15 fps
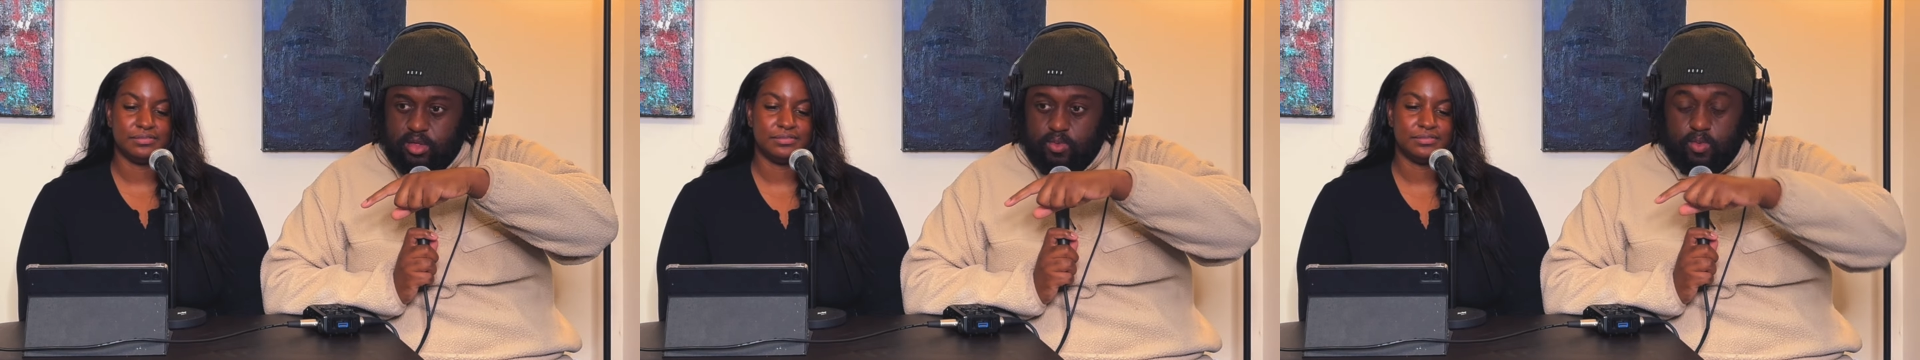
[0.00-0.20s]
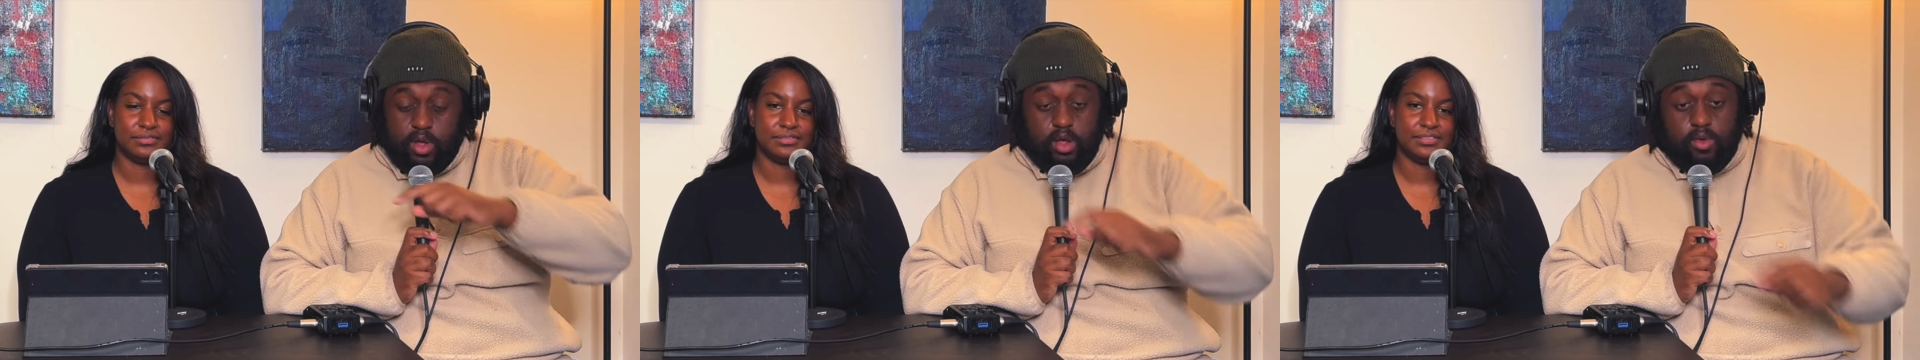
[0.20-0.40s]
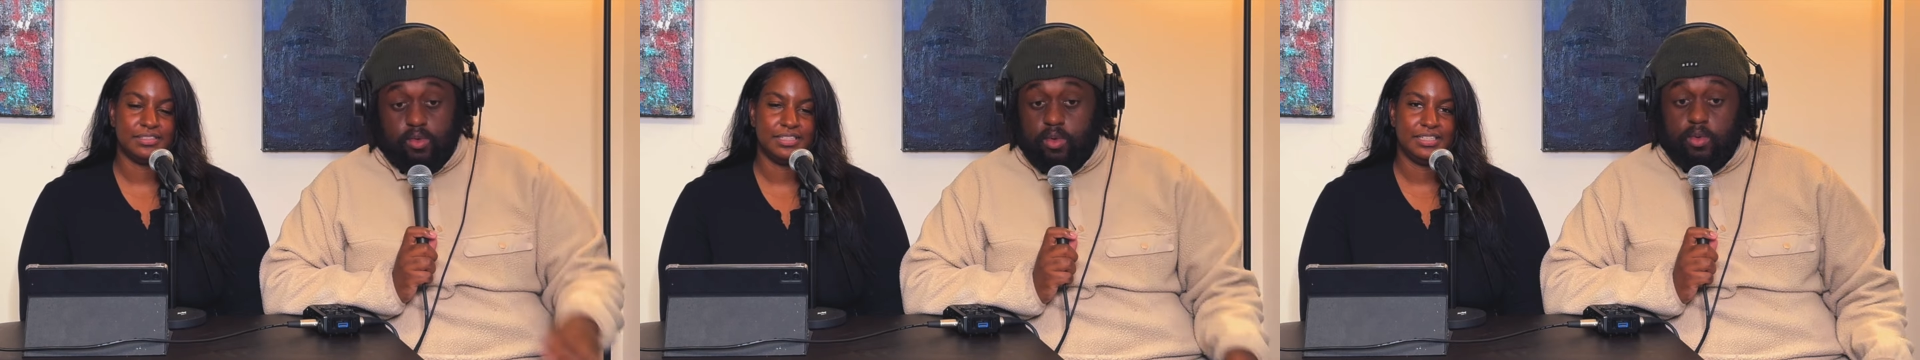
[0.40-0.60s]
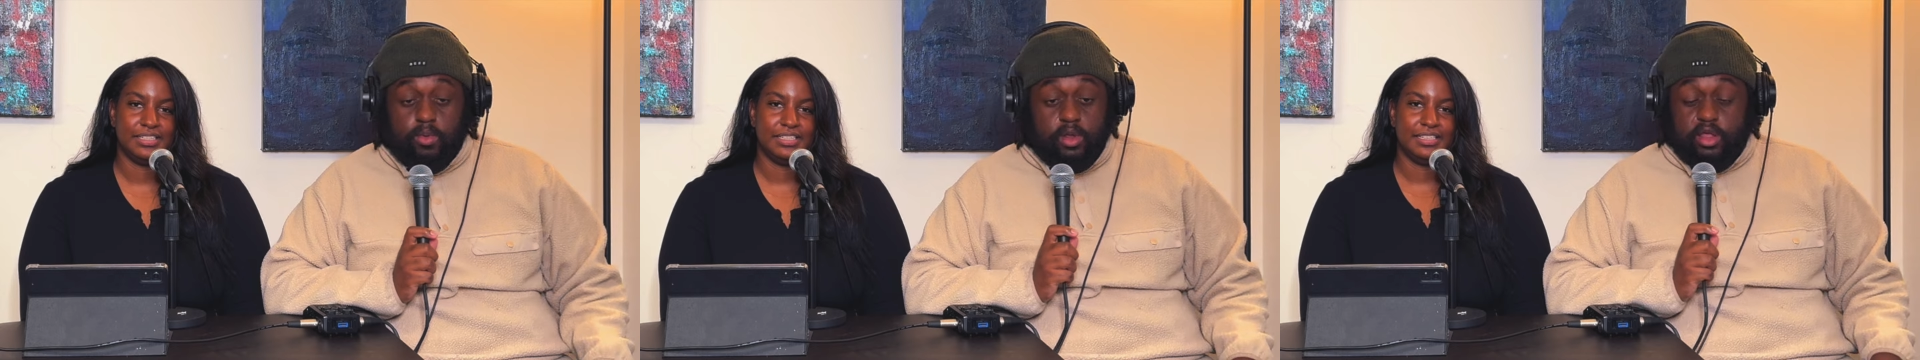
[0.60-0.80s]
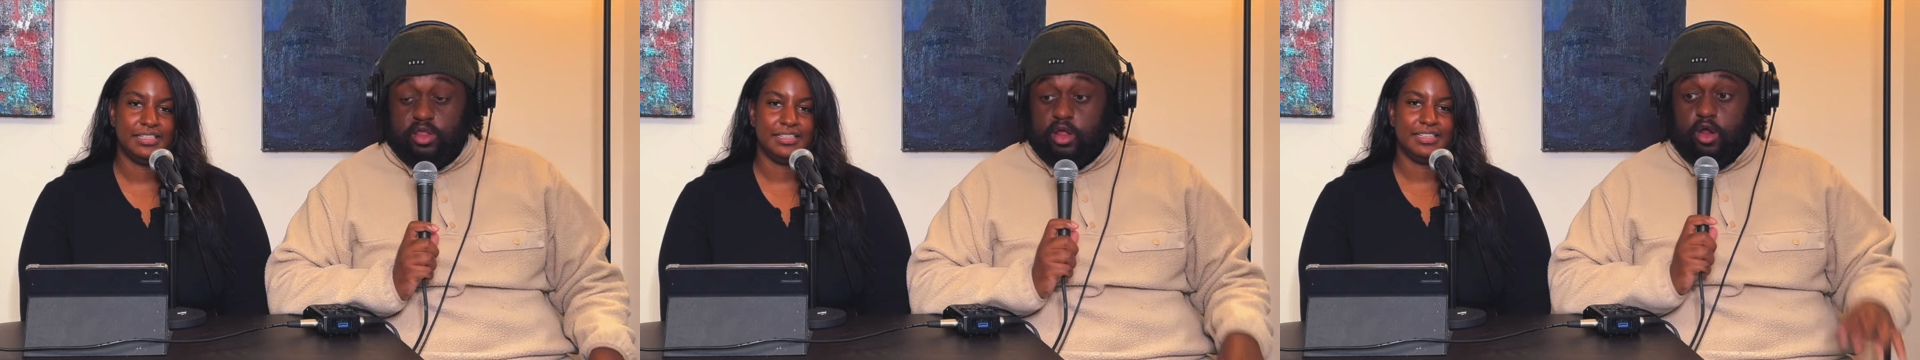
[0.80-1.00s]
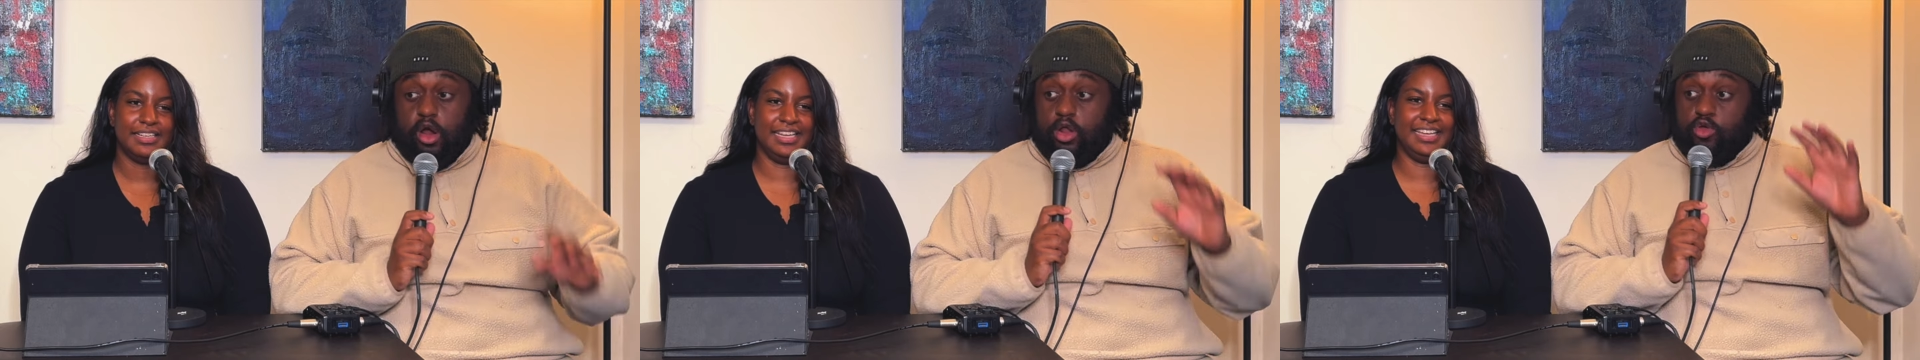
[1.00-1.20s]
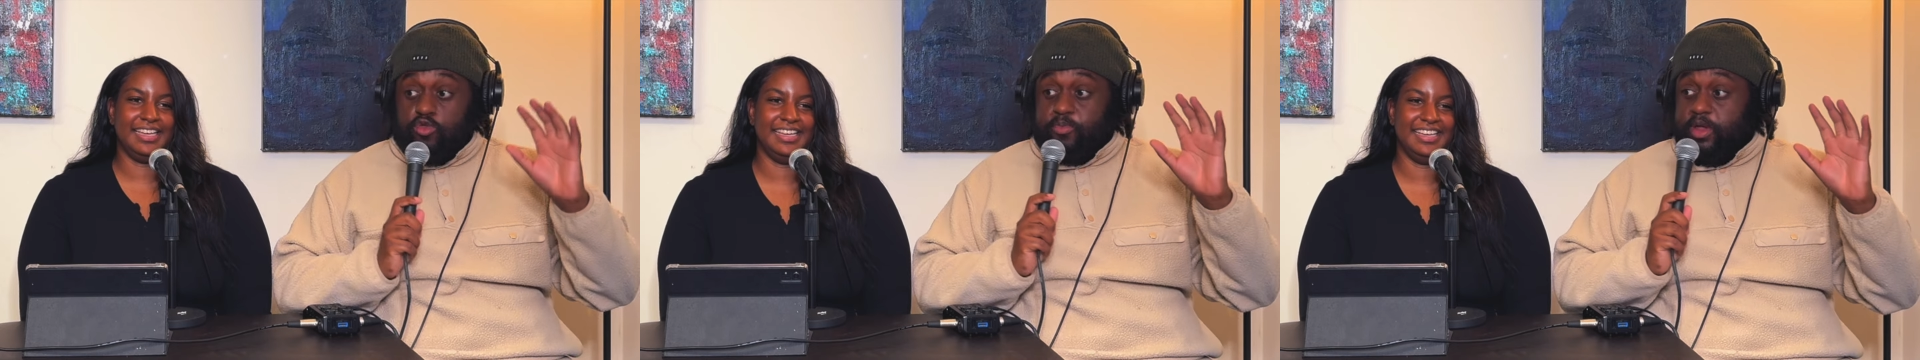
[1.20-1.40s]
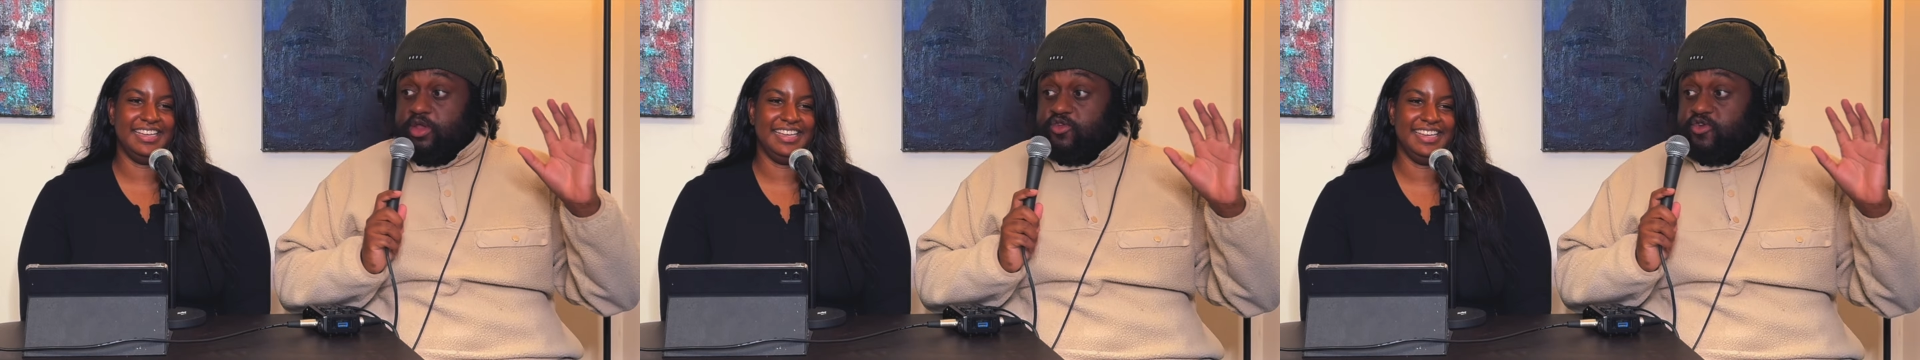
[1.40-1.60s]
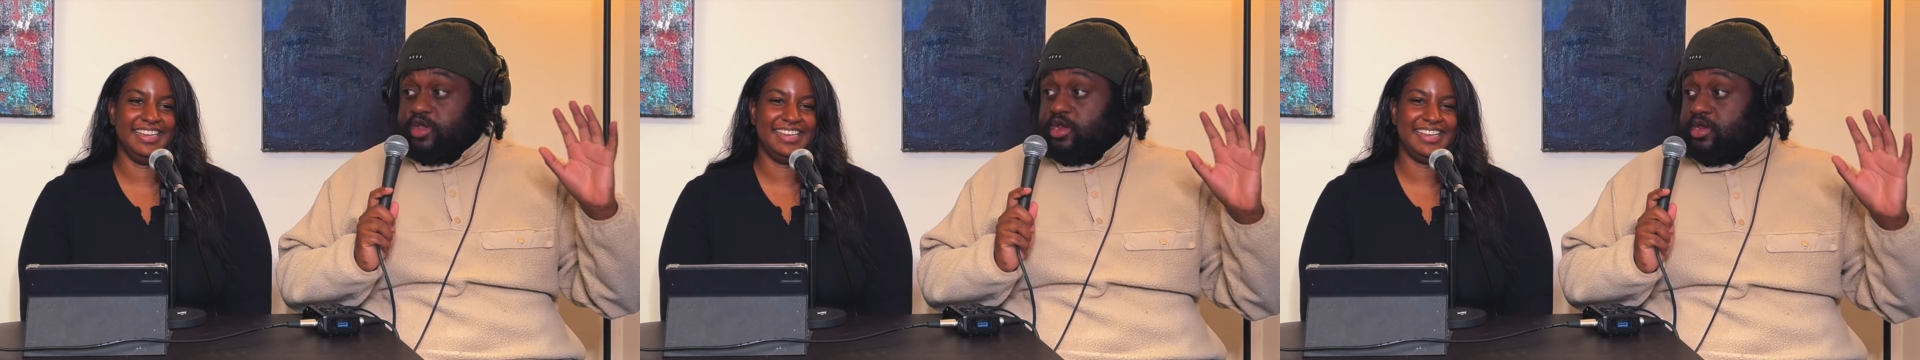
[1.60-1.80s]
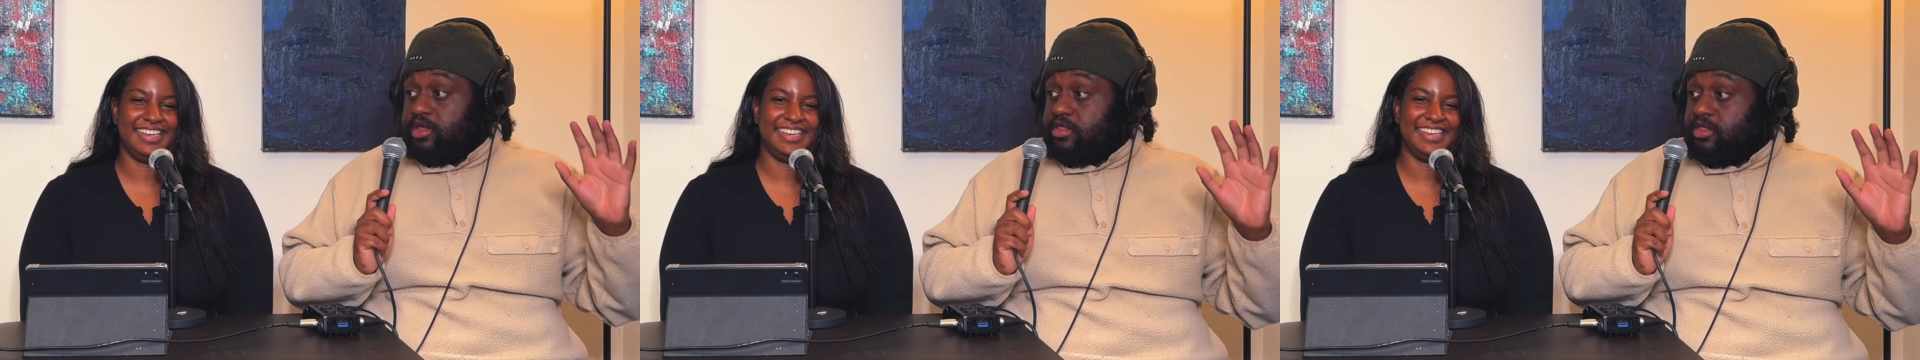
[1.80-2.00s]
Speaker 1: Well, listen, Carlos be tricking
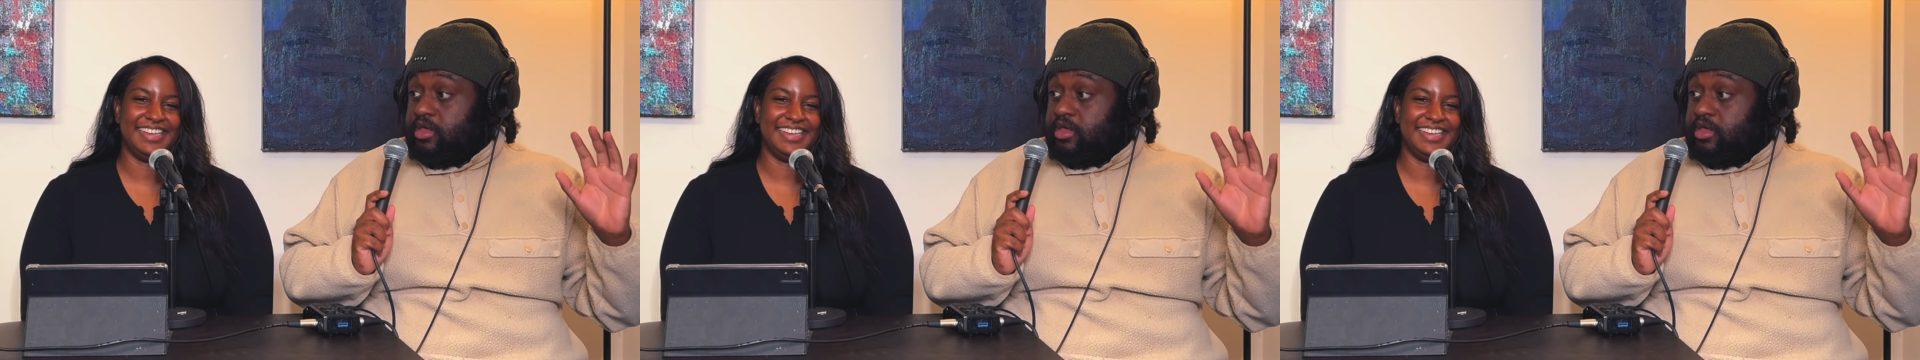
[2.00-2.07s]
us.